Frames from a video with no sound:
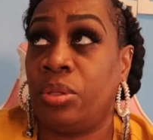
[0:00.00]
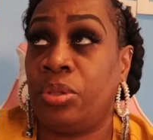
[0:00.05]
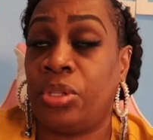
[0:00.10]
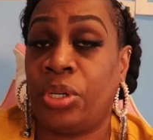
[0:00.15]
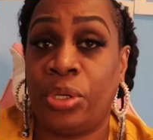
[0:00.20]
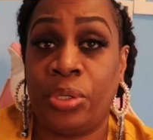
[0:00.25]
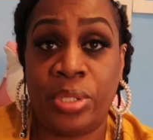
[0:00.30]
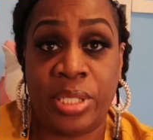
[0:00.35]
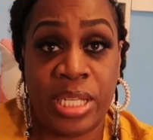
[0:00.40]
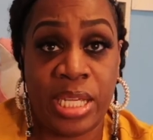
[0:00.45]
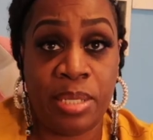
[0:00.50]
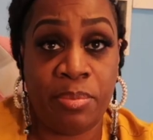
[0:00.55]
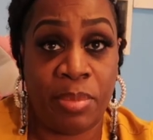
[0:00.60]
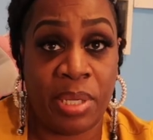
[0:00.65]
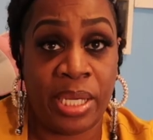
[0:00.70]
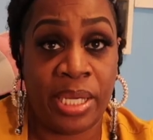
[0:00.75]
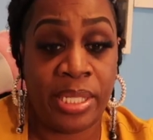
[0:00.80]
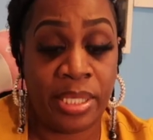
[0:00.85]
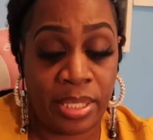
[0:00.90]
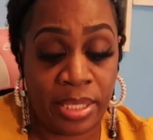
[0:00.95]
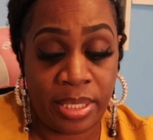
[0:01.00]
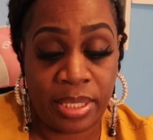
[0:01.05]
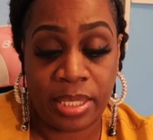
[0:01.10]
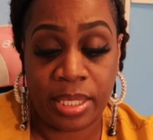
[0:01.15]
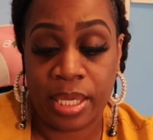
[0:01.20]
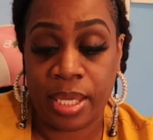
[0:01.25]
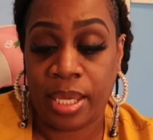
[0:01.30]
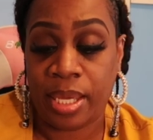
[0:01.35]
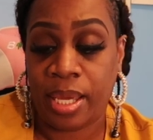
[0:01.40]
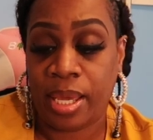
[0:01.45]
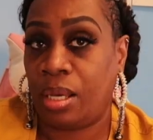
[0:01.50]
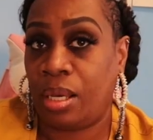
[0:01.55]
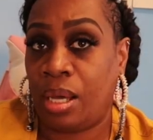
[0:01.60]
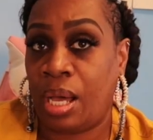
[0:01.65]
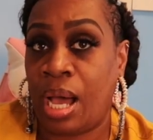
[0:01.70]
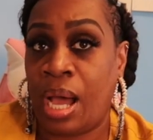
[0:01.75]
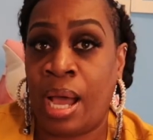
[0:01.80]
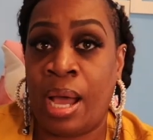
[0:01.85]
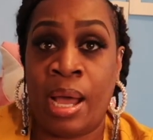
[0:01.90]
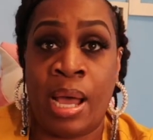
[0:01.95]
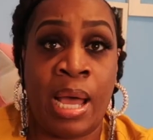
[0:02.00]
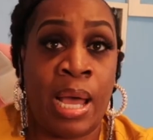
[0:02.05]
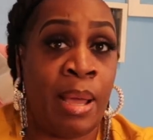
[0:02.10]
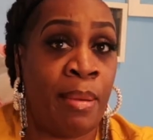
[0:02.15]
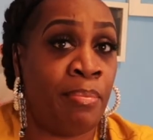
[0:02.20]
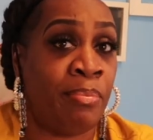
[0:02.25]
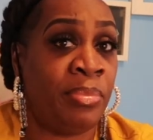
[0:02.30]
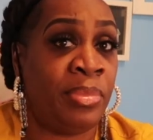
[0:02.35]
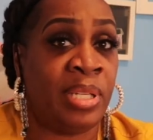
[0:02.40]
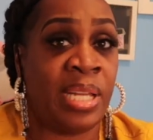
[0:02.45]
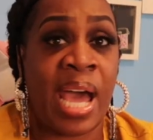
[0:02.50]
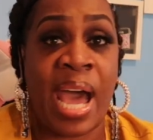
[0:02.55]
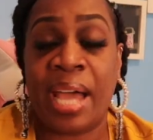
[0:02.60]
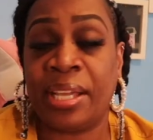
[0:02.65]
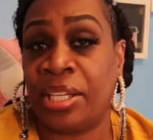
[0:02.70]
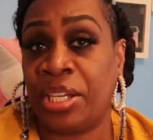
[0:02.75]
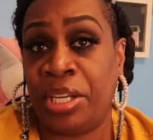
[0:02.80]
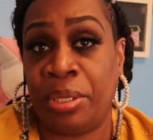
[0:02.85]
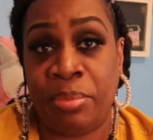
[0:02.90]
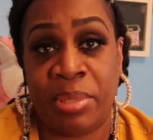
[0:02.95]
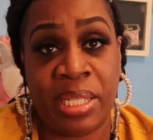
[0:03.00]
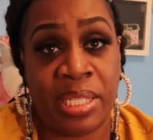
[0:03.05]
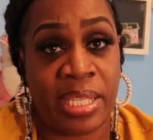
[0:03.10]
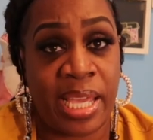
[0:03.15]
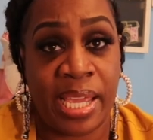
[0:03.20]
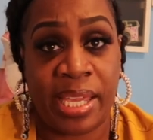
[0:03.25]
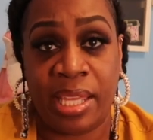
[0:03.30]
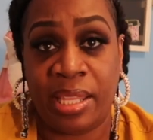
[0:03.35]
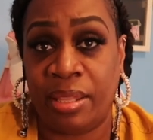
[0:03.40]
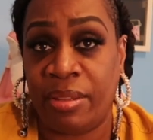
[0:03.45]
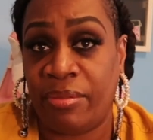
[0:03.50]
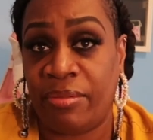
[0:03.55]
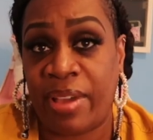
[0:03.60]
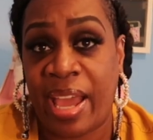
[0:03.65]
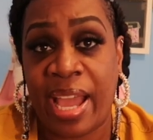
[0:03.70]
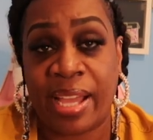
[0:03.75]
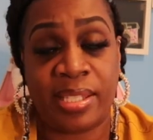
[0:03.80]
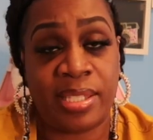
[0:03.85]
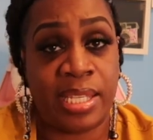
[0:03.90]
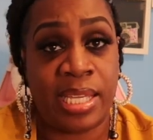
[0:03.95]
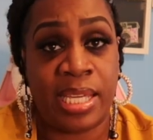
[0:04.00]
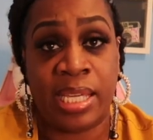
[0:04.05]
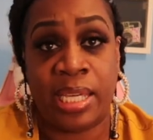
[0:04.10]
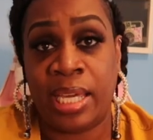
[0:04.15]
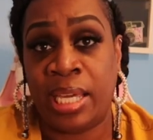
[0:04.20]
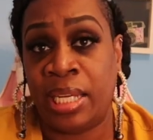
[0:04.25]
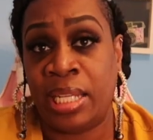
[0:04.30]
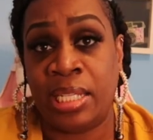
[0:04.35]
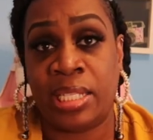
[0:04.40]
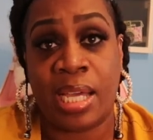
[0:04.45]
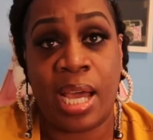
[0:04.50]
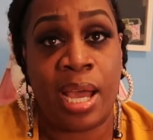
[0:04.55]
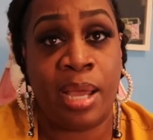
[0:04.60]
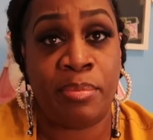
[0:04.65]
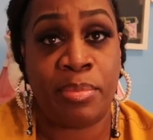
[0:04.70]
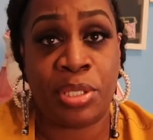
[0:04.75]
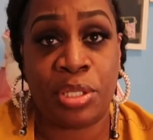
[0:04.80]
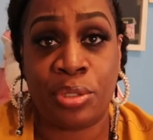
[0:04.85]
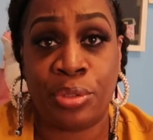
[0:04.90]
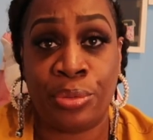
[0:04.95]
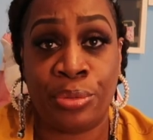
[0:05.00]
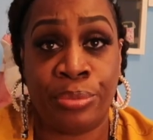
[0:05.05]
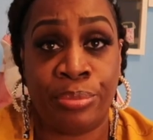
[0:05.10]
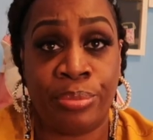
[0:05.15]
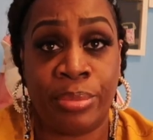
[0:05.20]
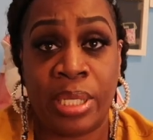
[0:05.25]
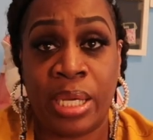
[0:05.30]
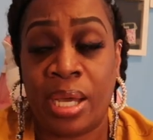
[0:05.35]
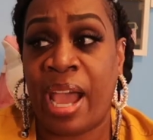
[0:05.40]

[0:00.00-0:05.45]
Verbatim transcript: 13 months. I'm not going to be taking the vaccine anytime soon.